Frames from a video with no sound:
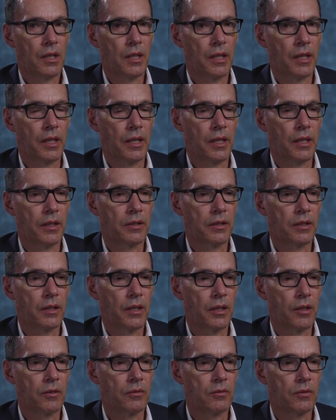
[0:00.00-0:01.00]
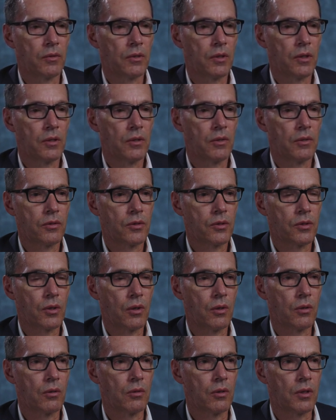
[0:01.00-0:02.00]
And uh,
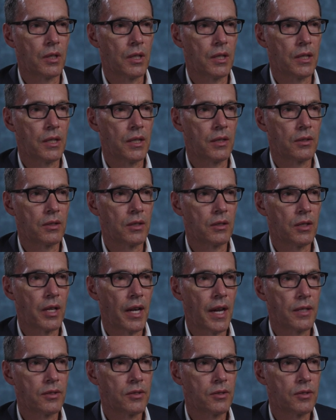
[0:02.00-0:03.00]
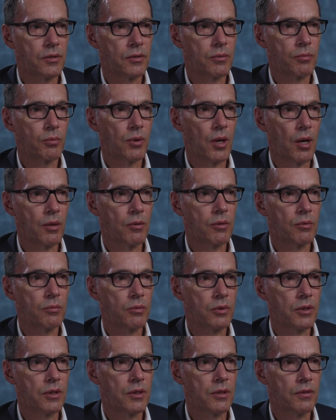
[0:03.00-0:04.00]
so in the last
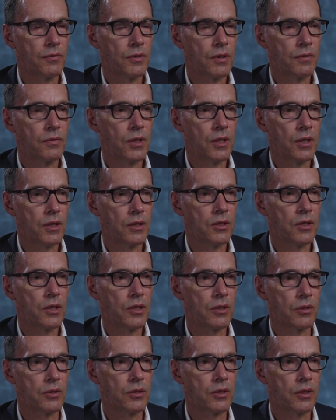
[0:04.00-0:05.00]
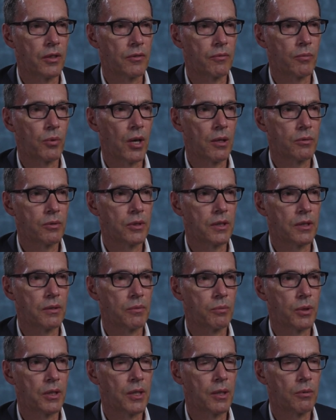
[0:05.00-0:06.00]
probably 15 years, I've probably
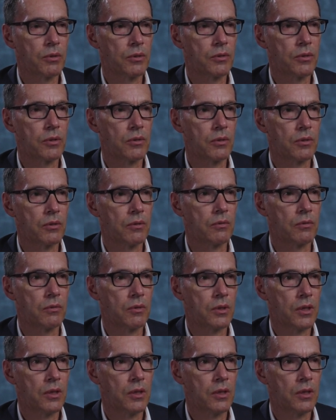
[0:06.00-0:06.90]
been able to